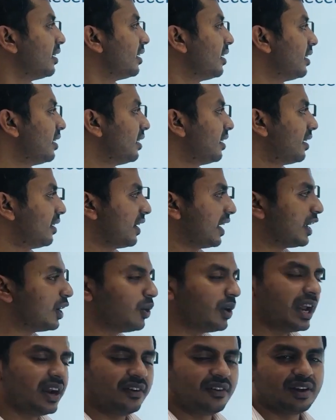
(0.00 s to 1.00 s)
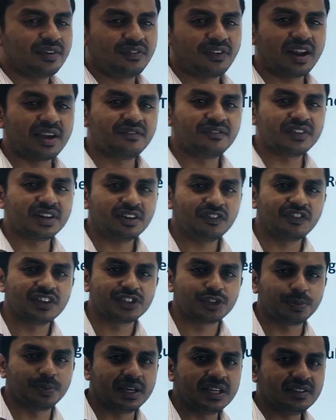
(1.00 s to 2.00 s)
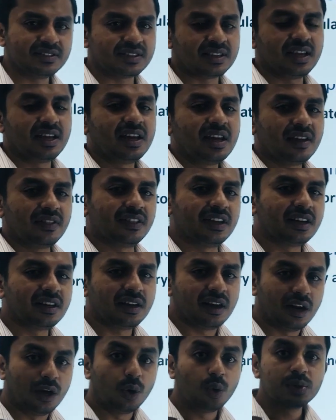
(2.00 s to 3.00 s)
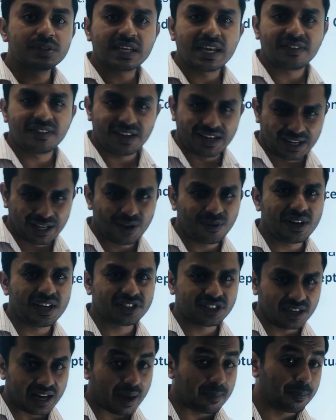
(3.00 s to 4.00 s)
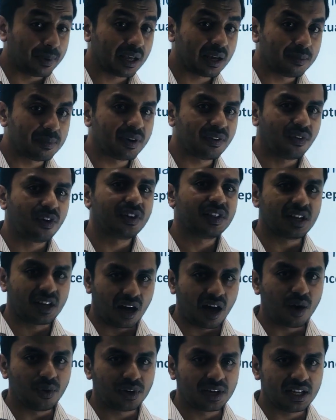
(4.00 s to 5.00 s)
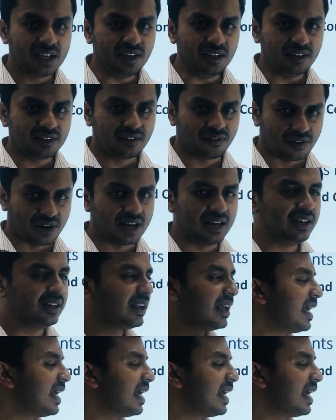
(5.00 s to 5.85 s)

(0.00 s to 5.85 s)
Regulatory framework, which means the laws and the regulation applicable for the accounting, right?